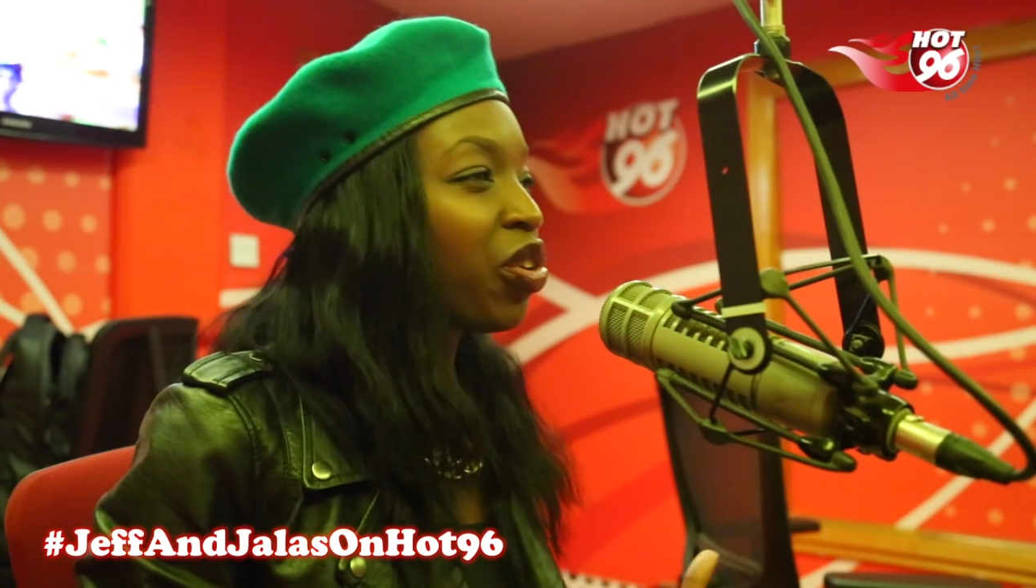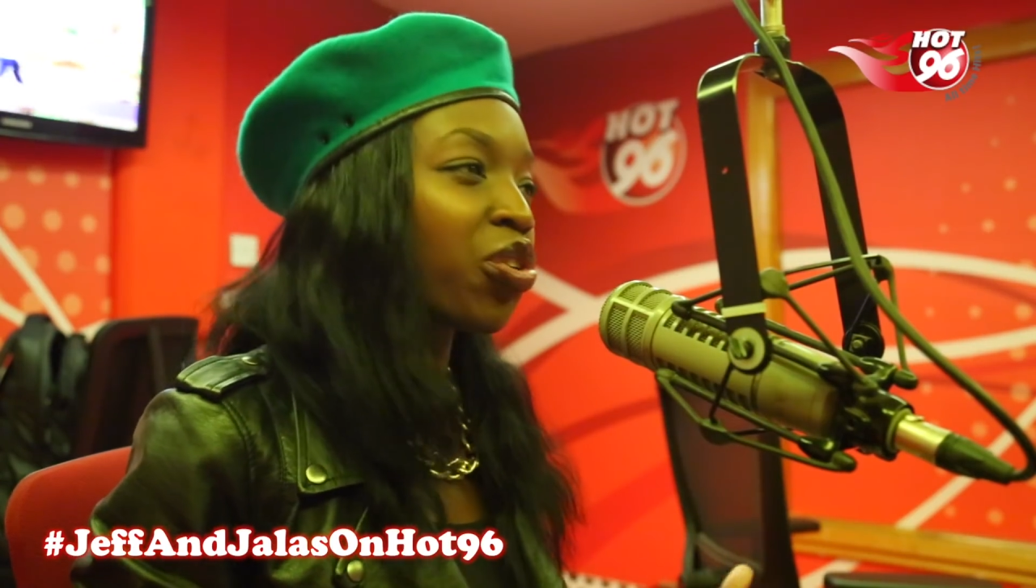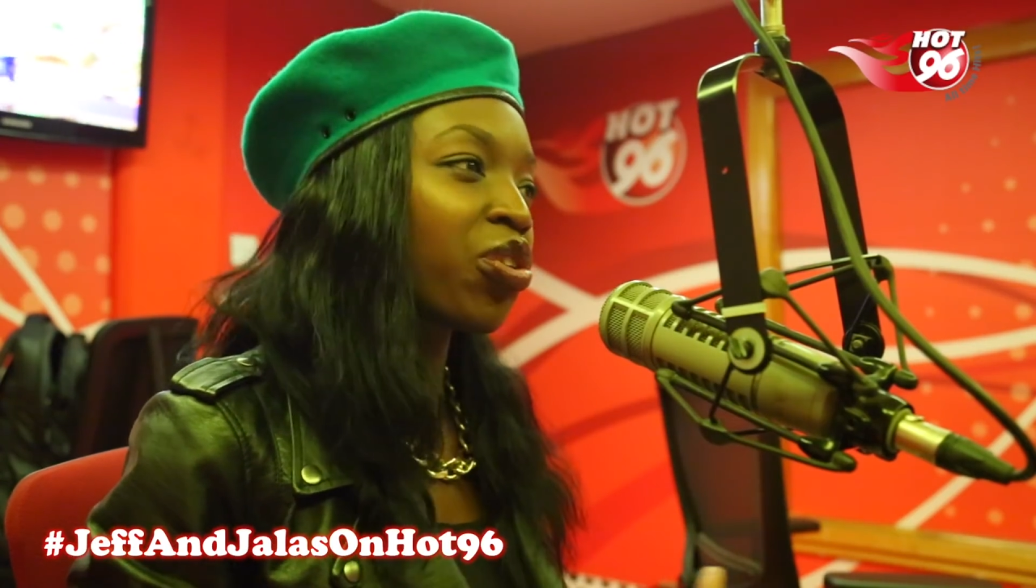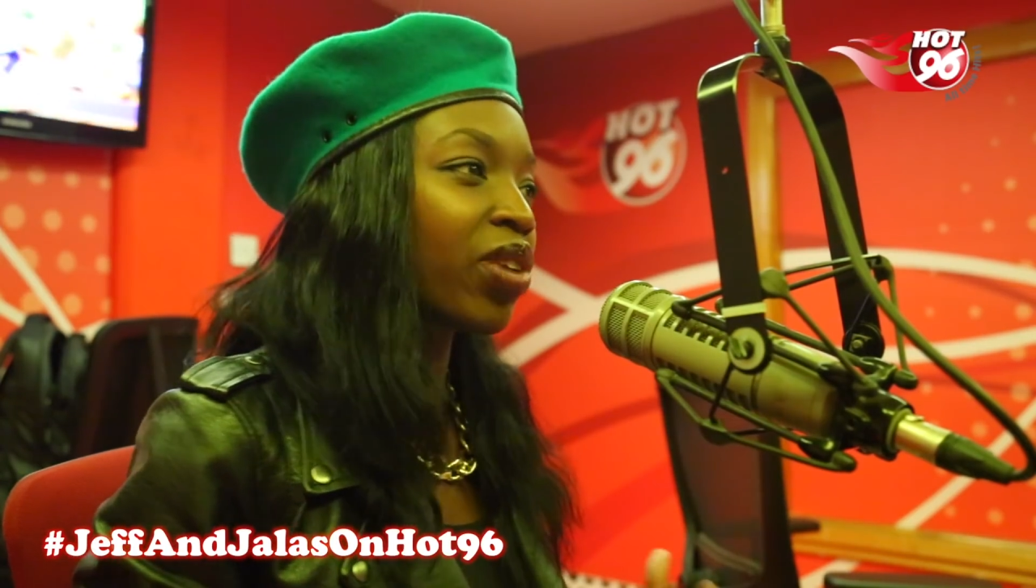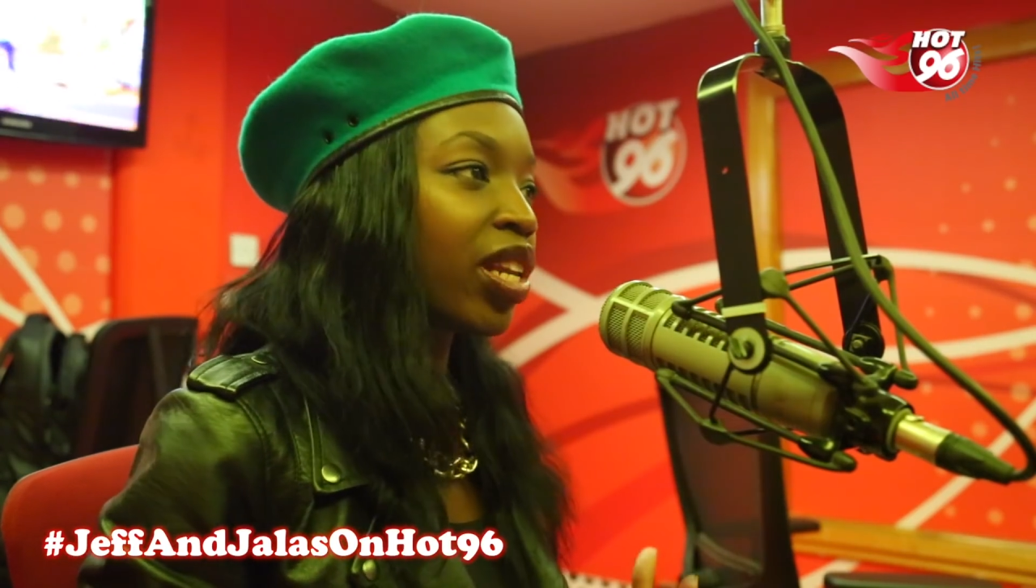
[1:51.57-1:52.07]
You're
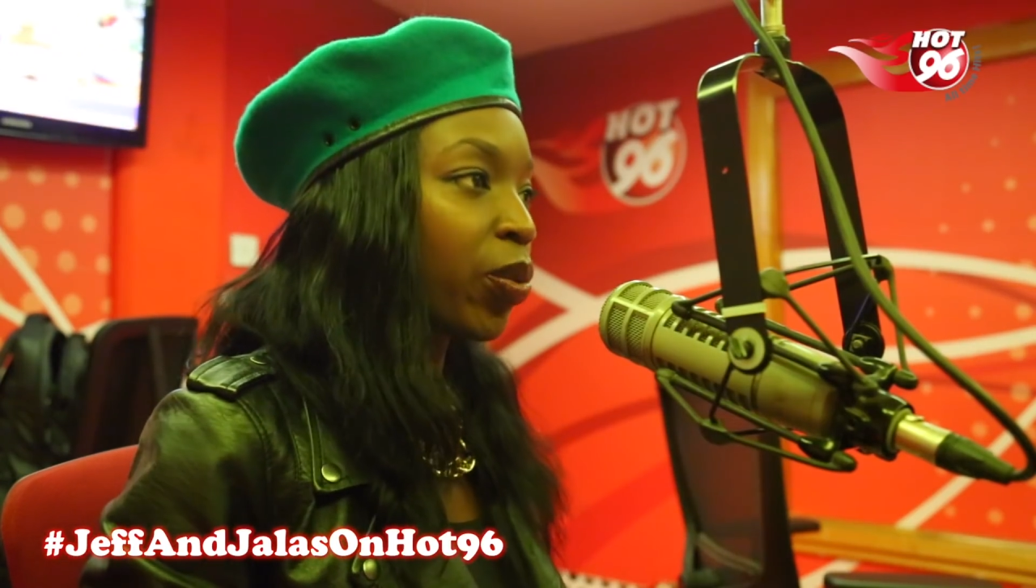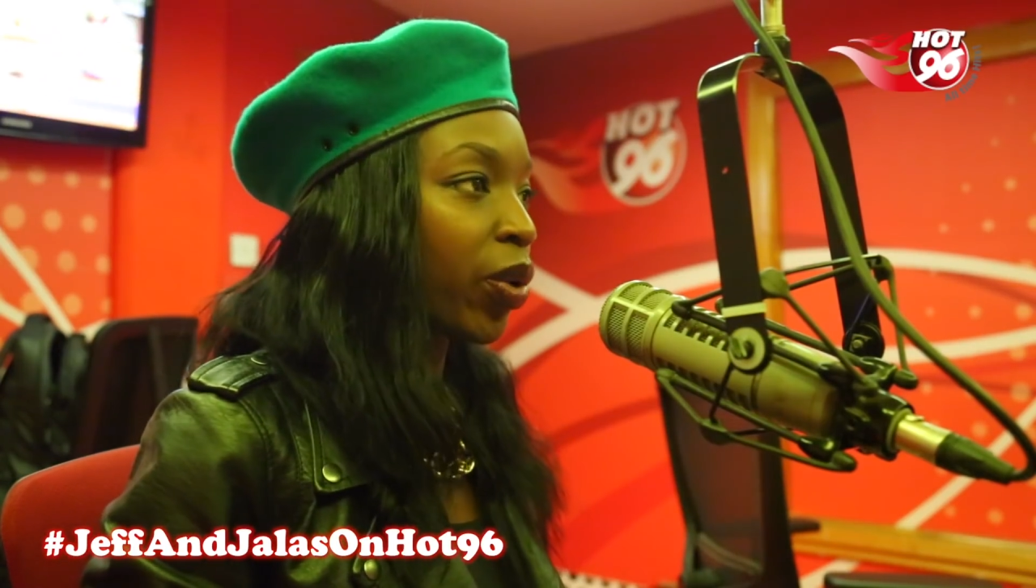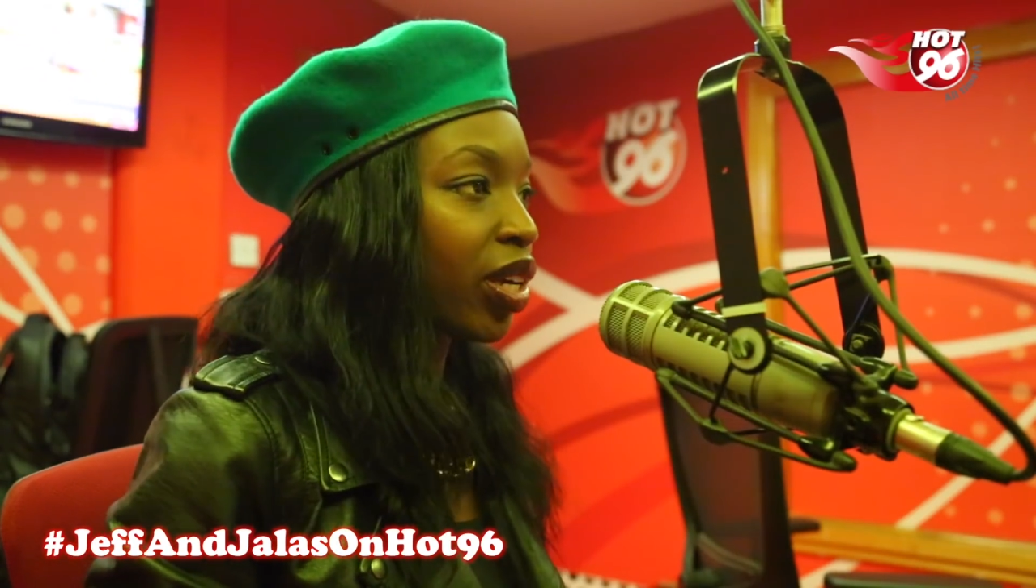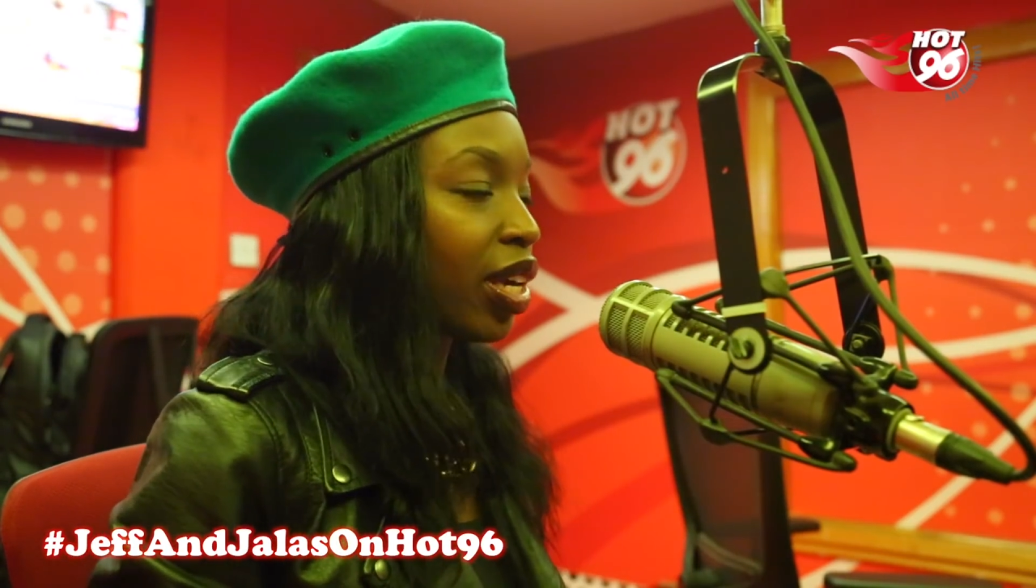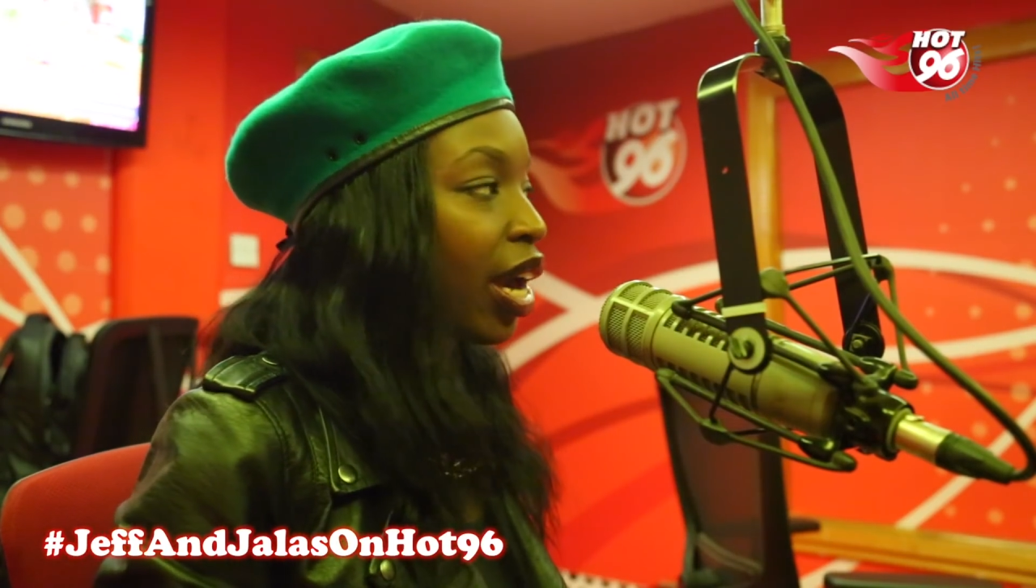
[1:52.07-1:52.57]
not really
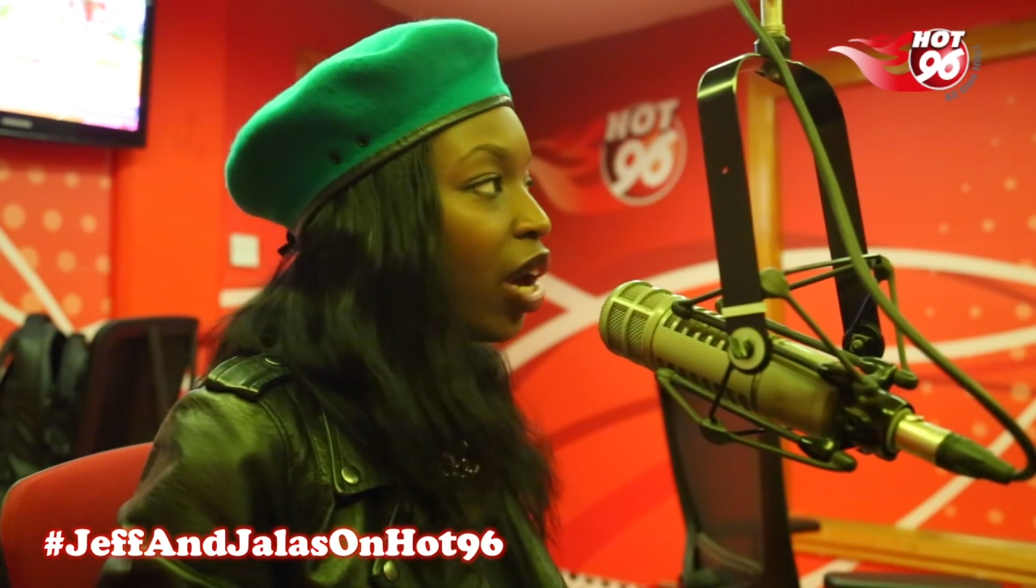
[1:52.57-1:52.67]
working.